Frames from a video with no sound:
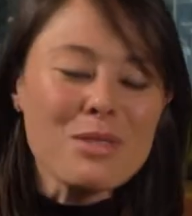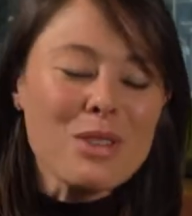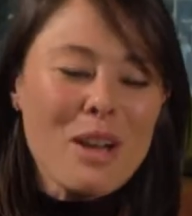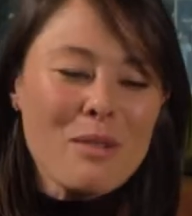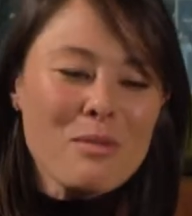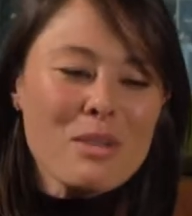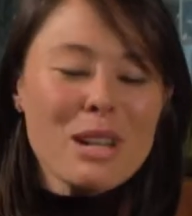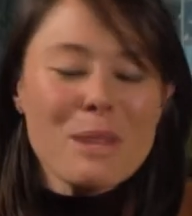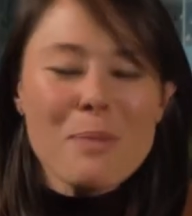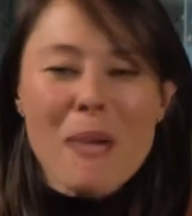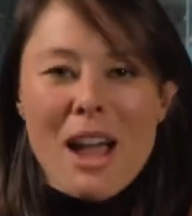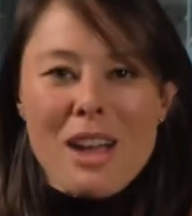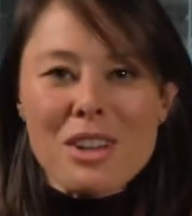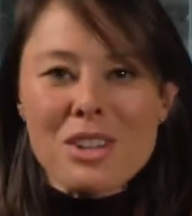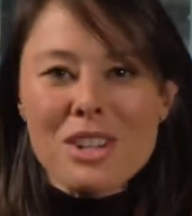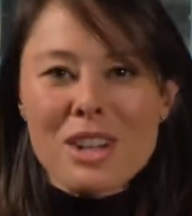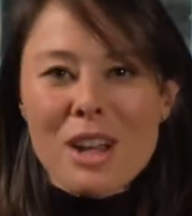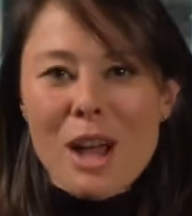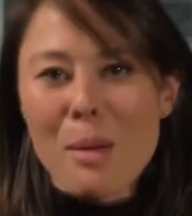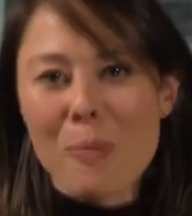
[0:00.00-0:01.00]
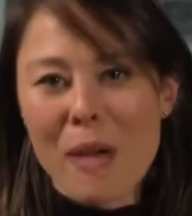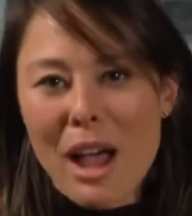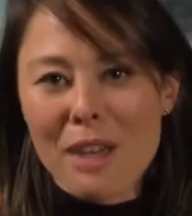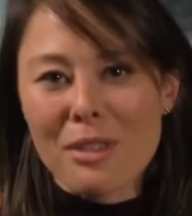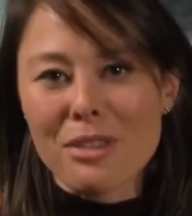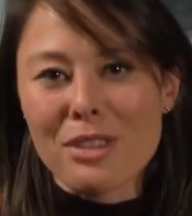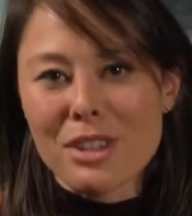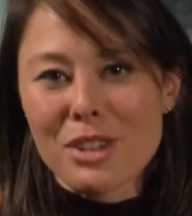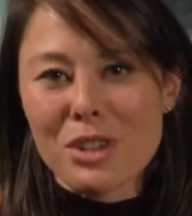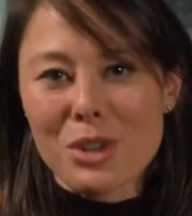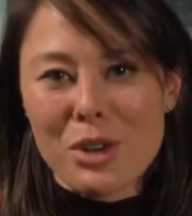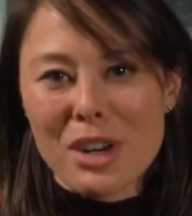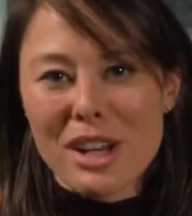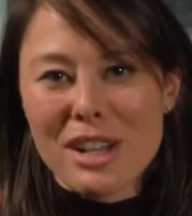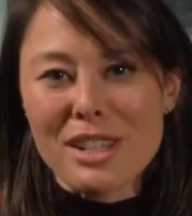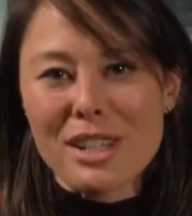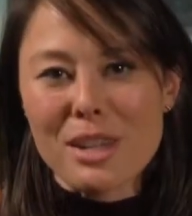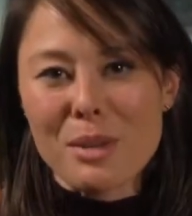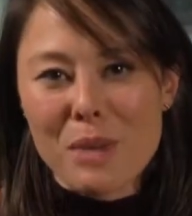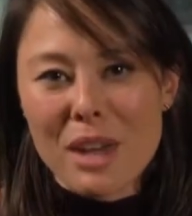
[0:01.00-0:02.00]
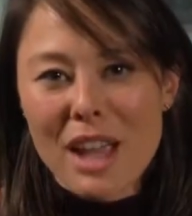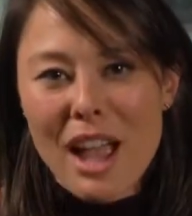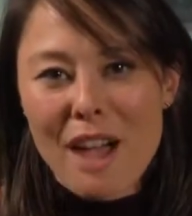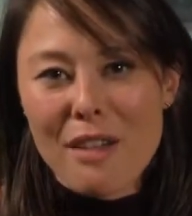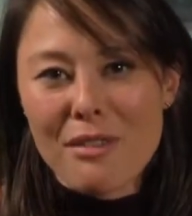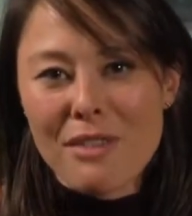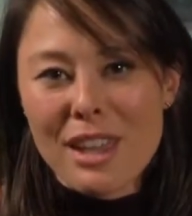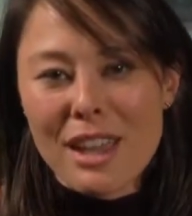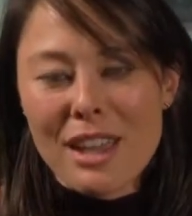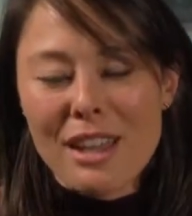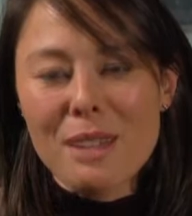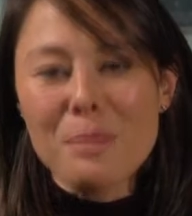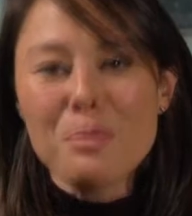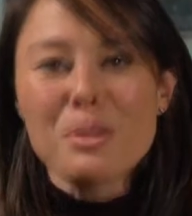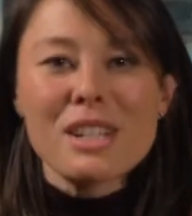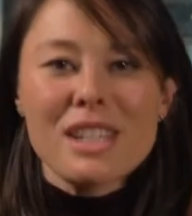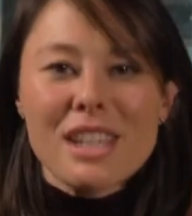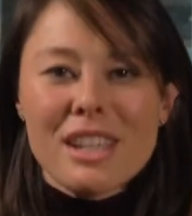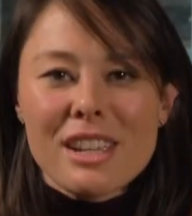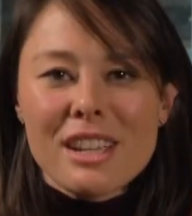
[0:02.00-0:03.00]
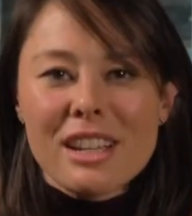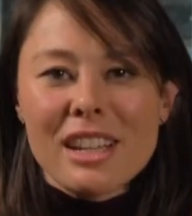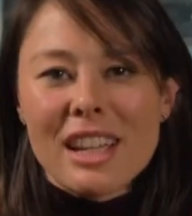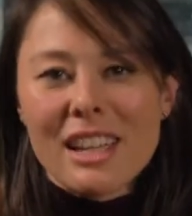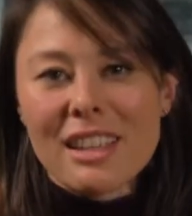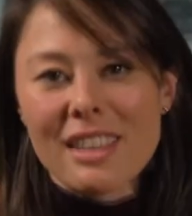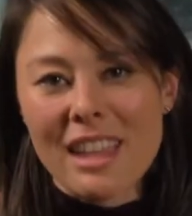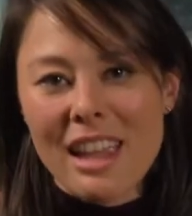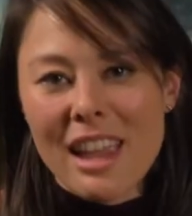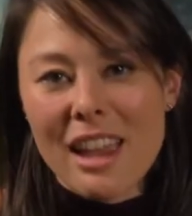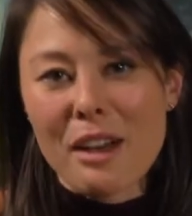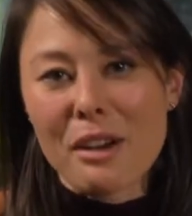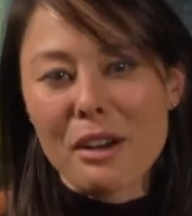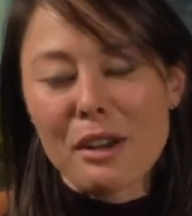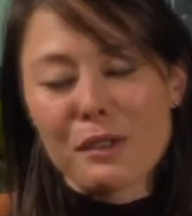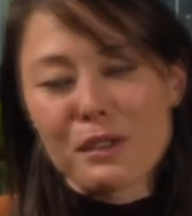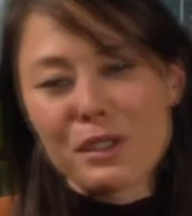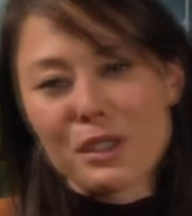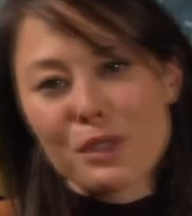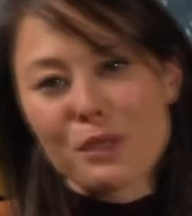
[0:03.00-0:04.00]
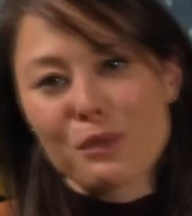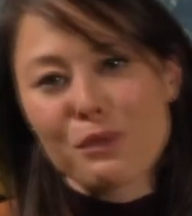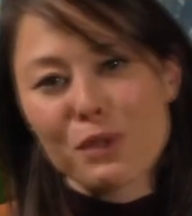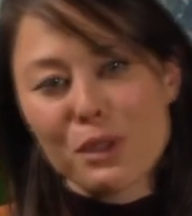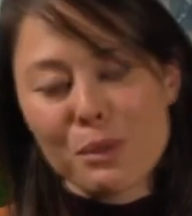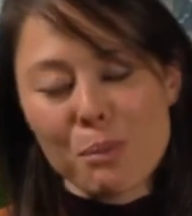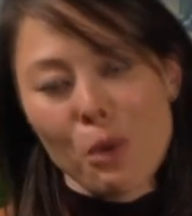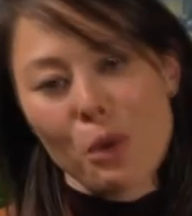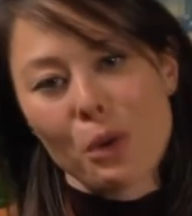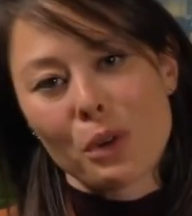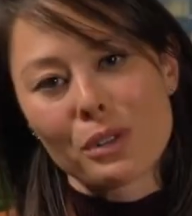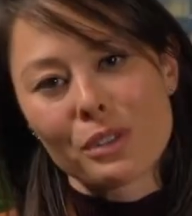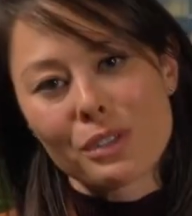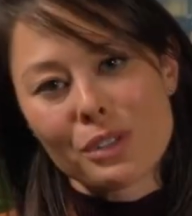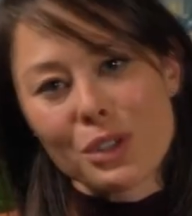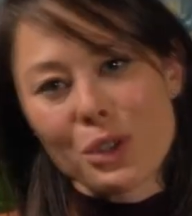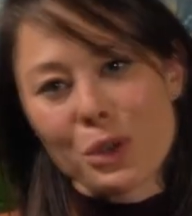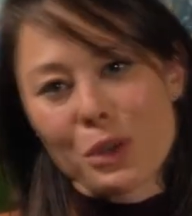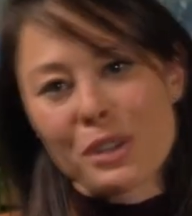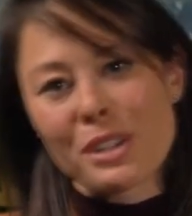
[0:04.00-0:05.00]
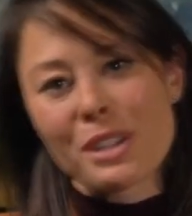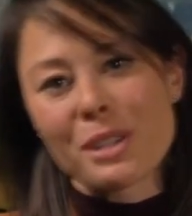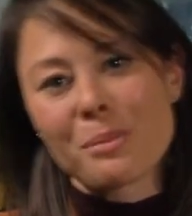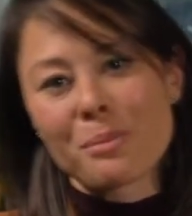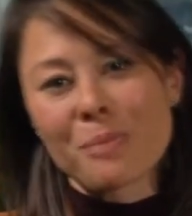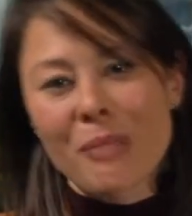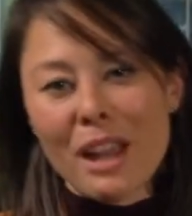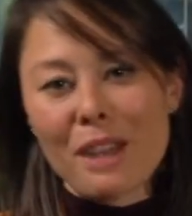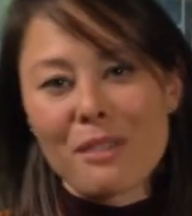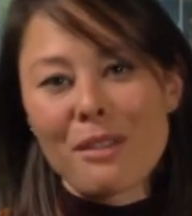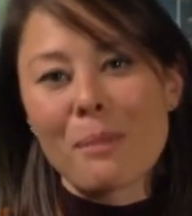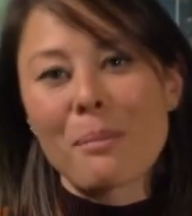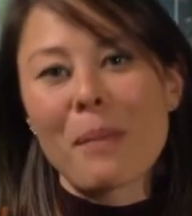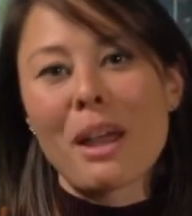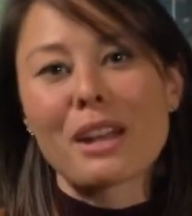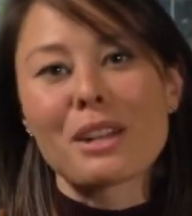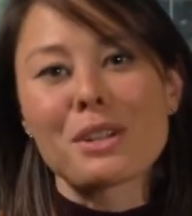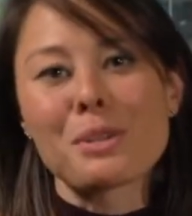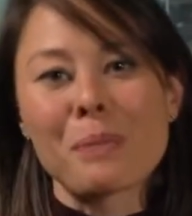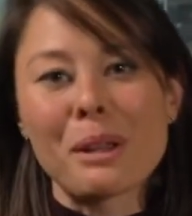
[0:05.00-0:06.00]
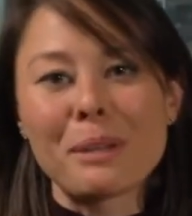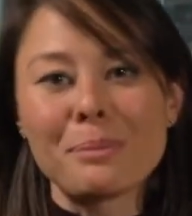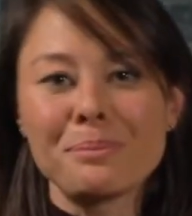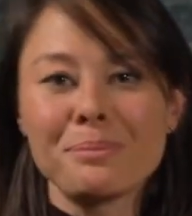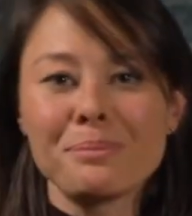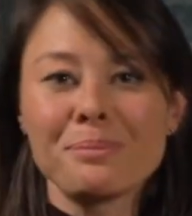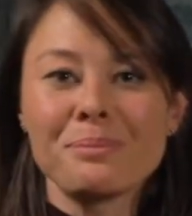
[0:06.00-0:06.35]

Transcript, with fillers: So I'm really passionate about the degrees that we have here, particularly in the areas of sport and tourism and event management.